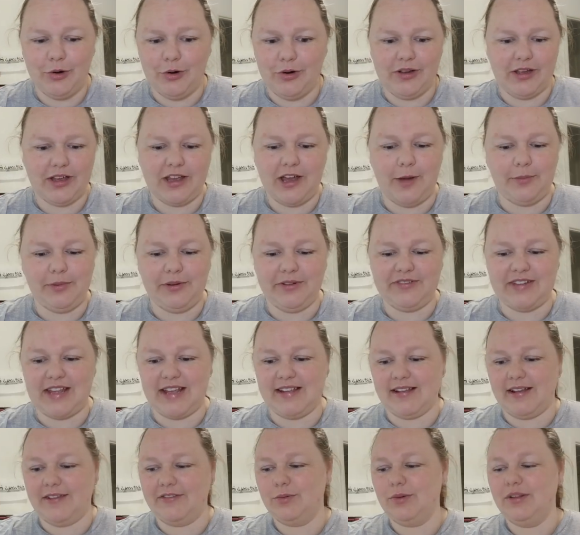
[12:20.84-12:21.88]
or a couple of
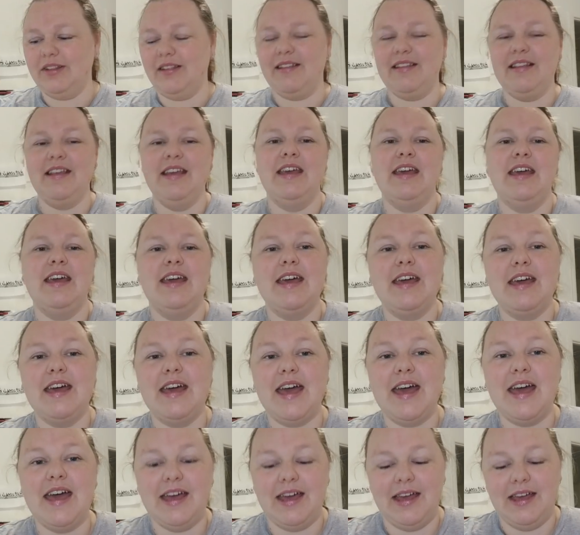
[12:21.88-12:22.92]
days afterwards.
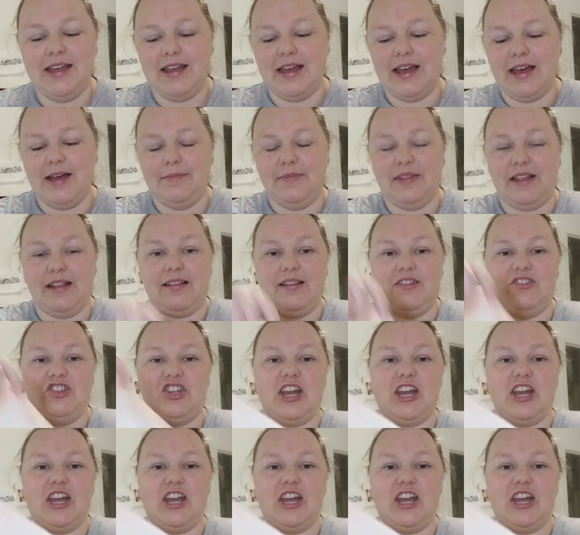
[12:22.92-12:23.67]
Um, this is